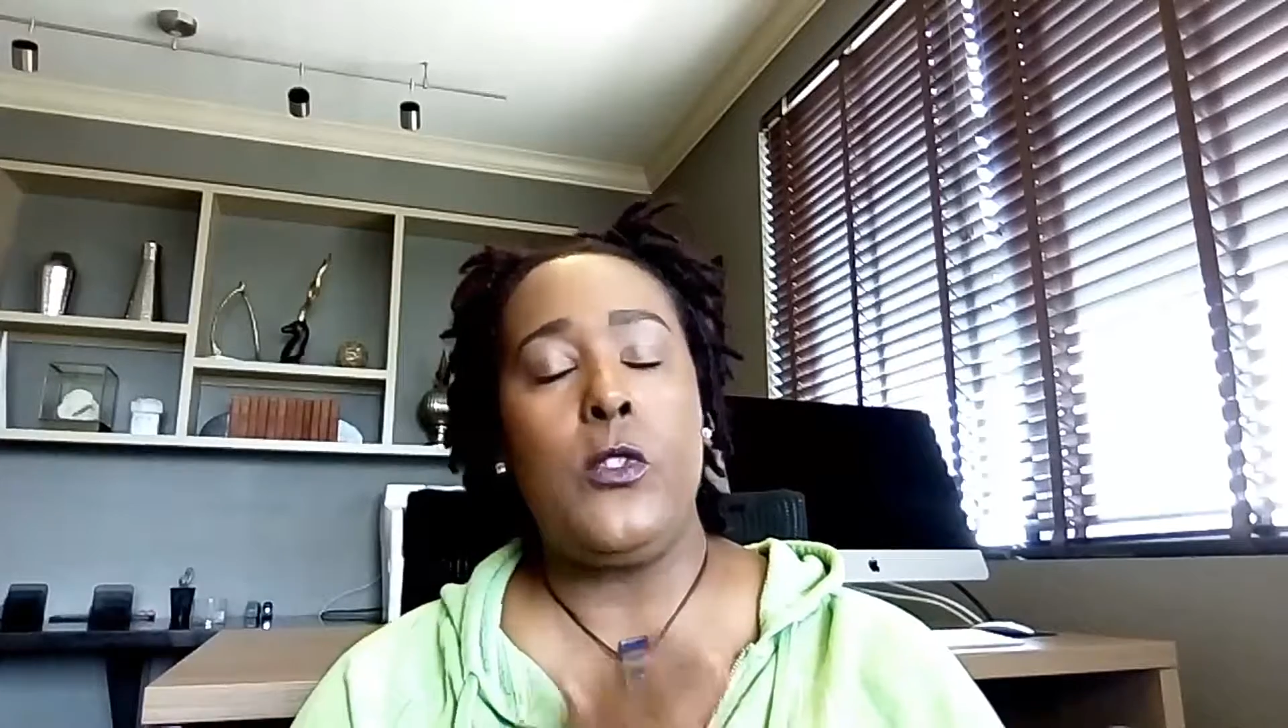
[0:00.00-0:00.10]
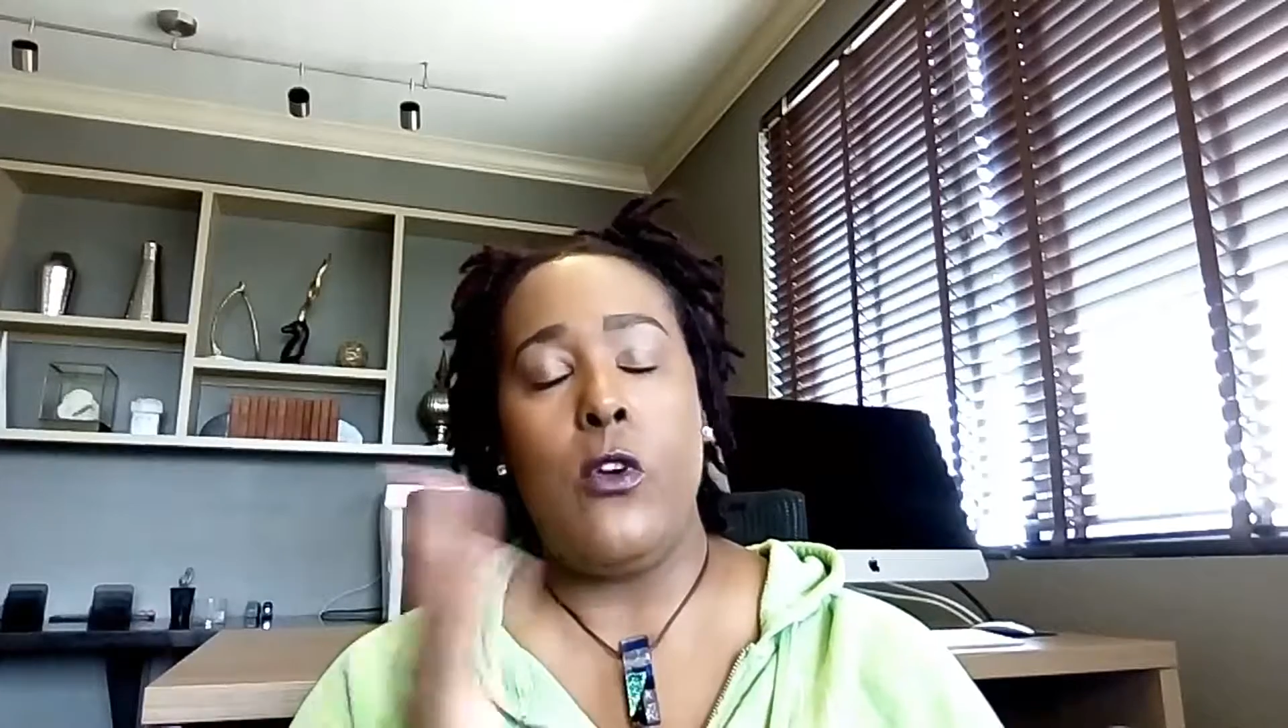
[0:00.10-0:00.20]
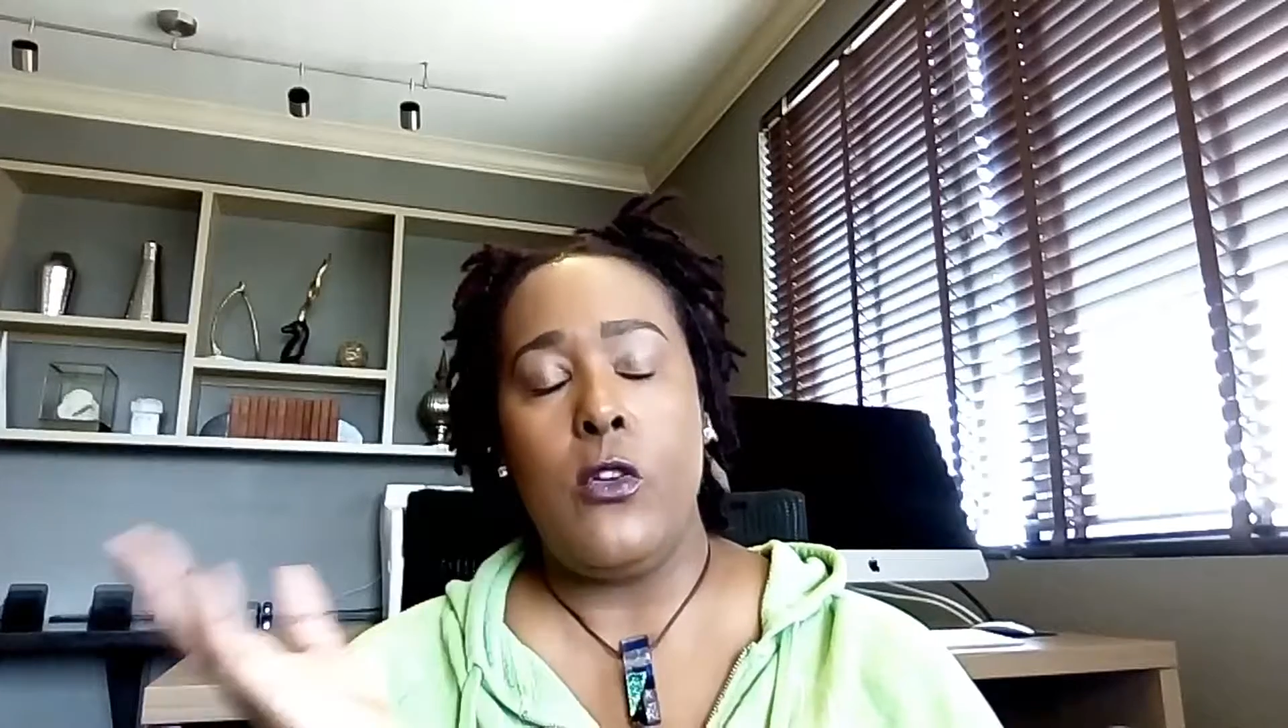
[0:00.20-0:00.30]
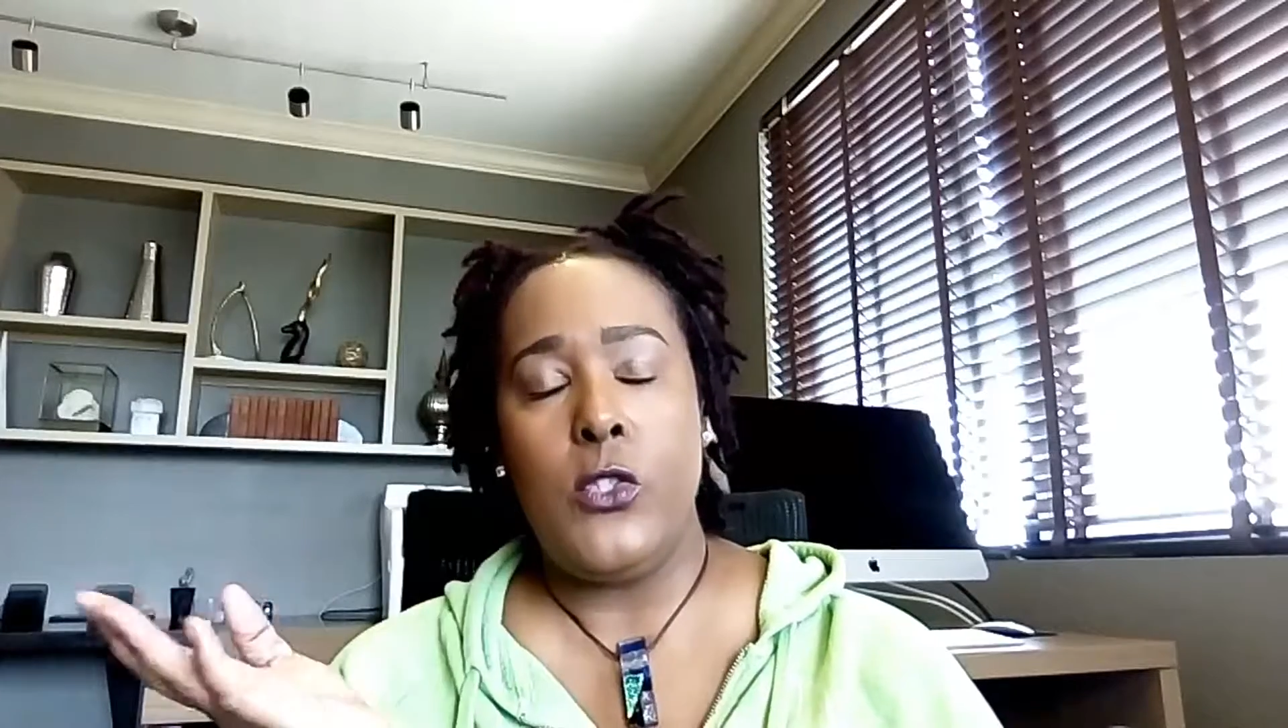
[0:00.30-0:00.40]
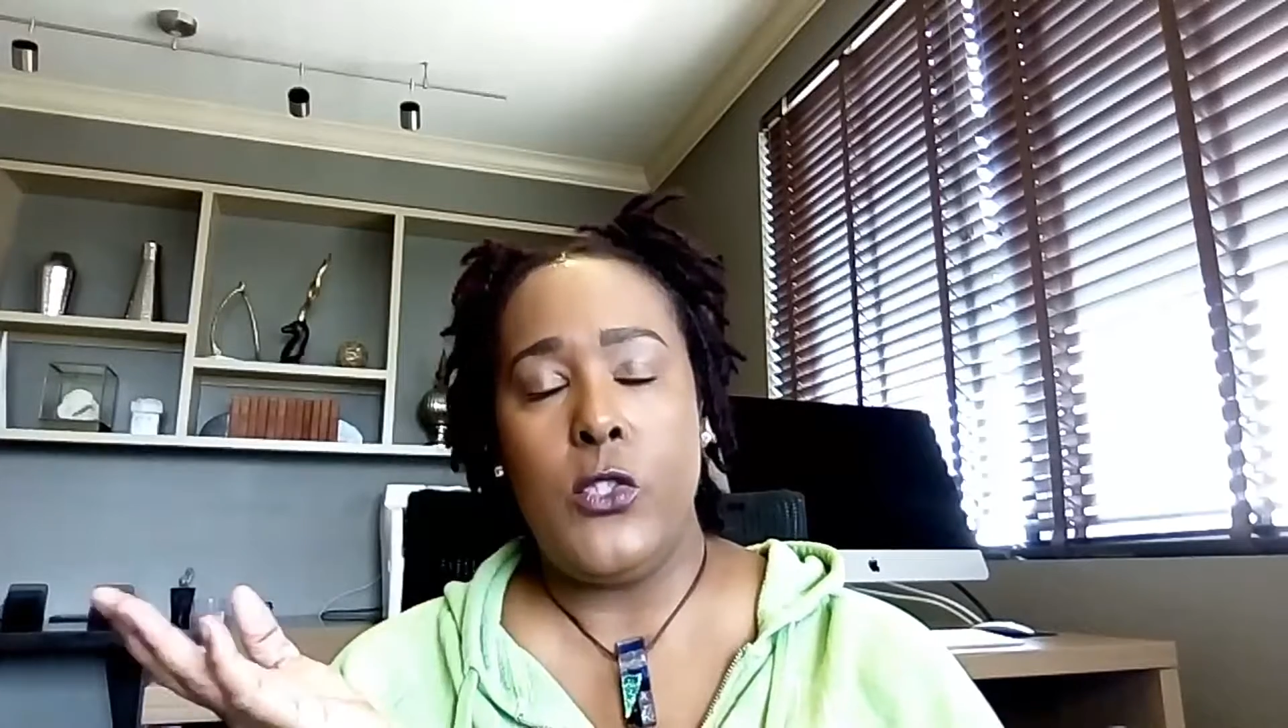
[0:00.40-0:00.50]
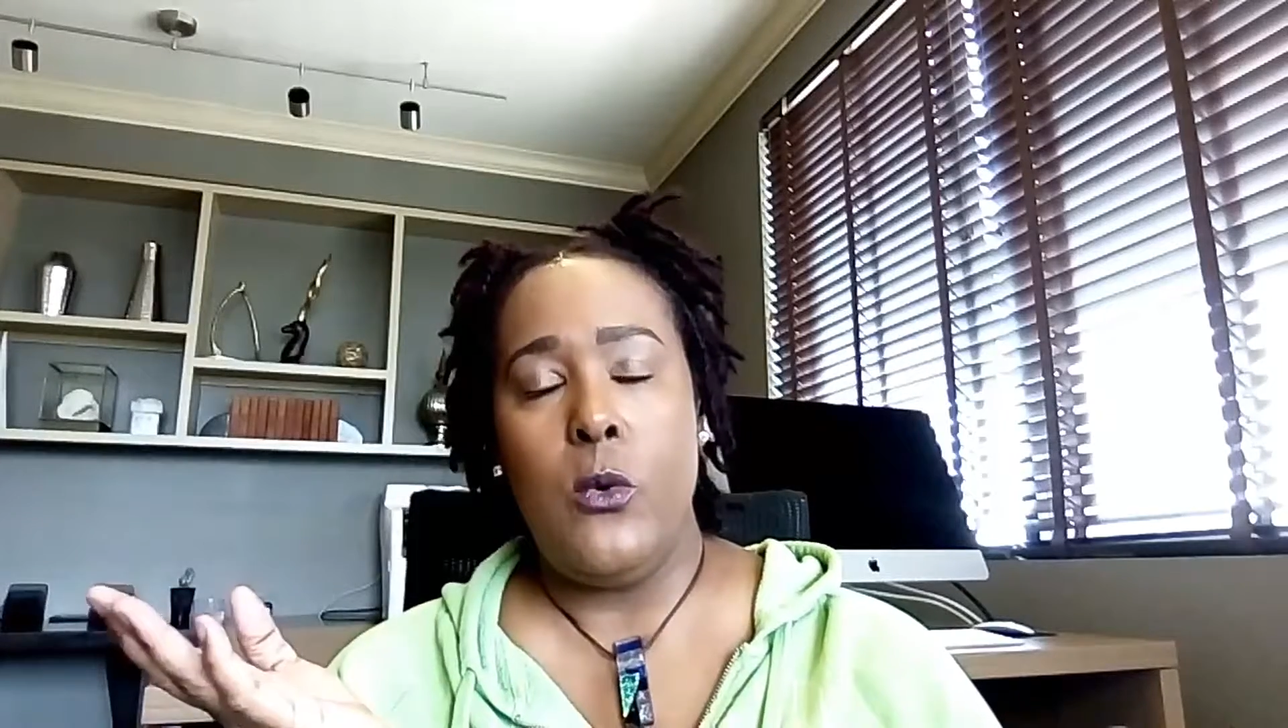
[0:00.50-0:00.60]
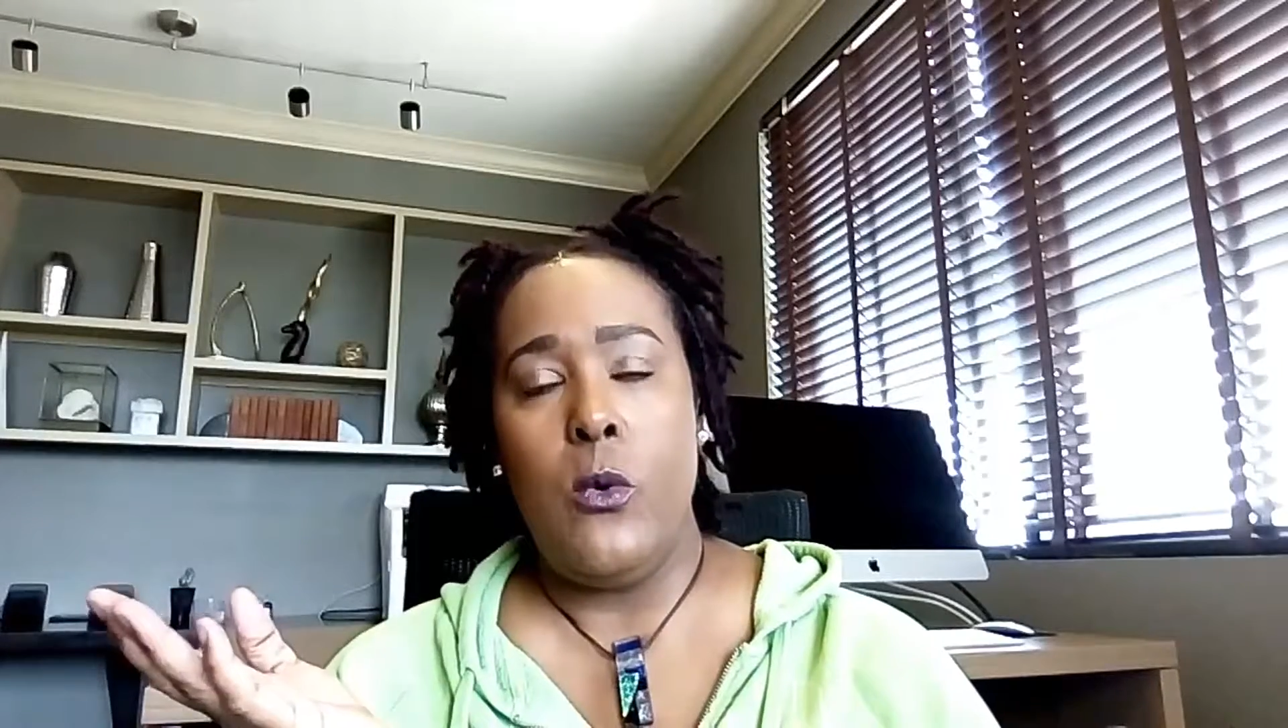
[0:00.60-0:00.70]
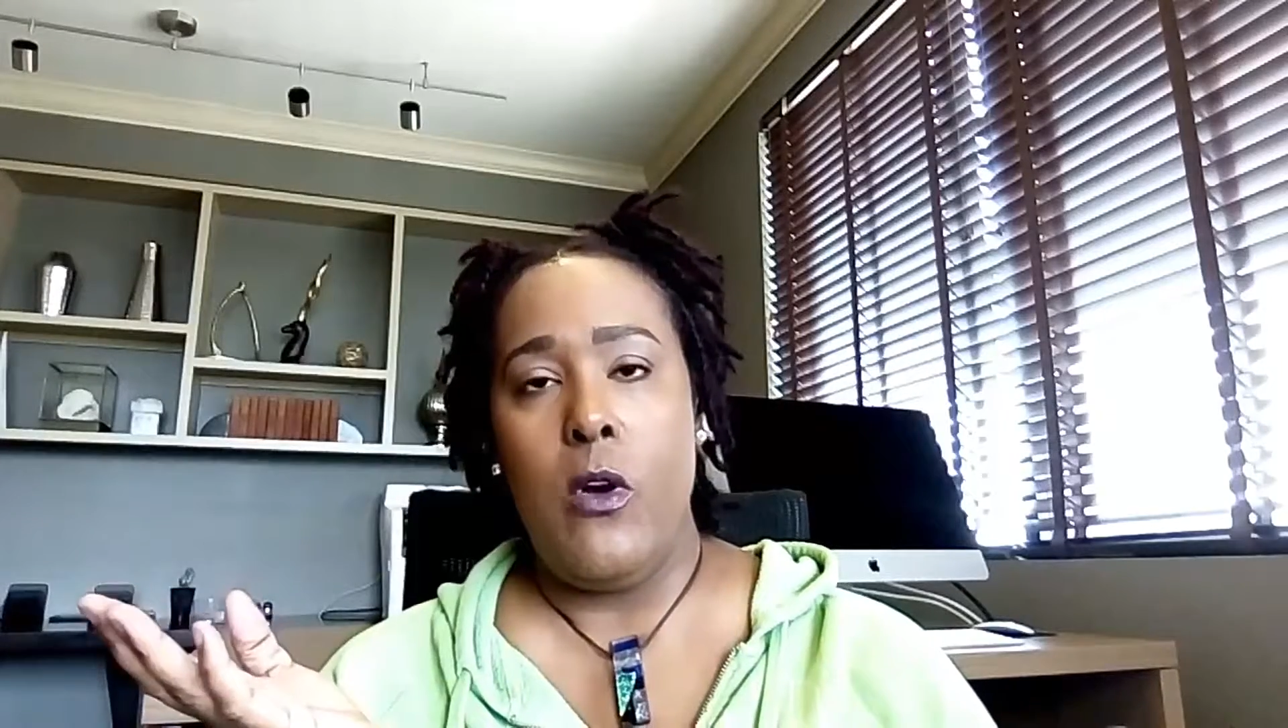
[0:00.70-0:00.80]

is also